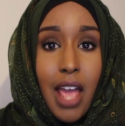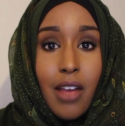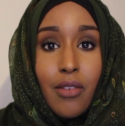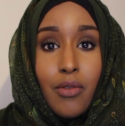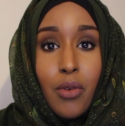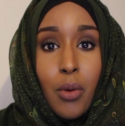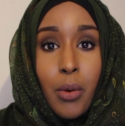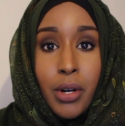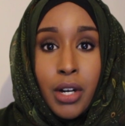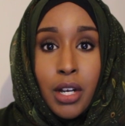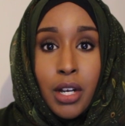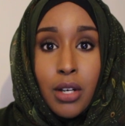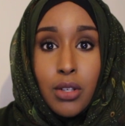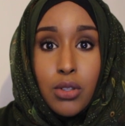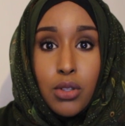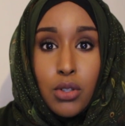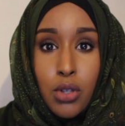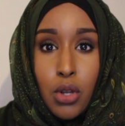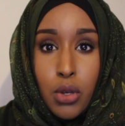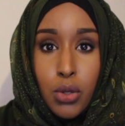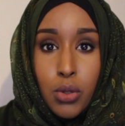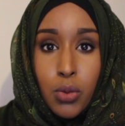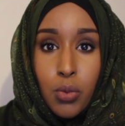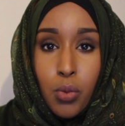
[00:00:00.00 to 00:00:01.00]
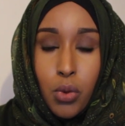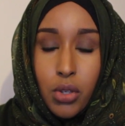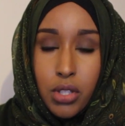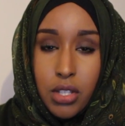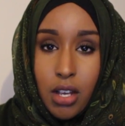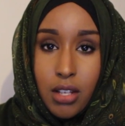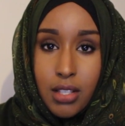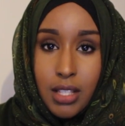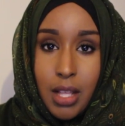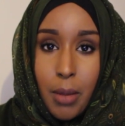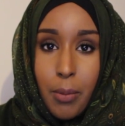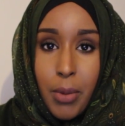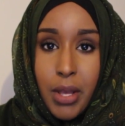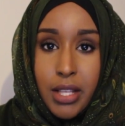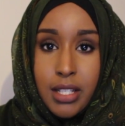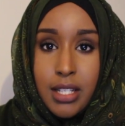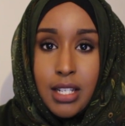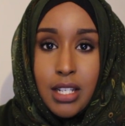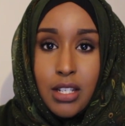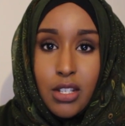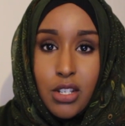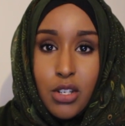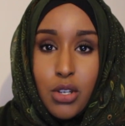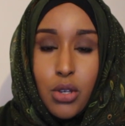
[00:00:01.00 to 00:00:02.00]
everyone else knows what task that person
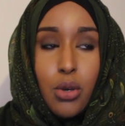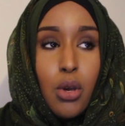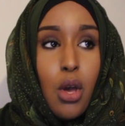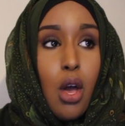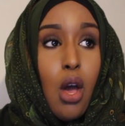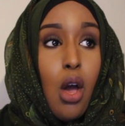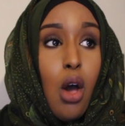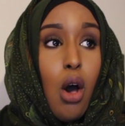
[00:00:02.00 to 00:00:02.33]
needs to do.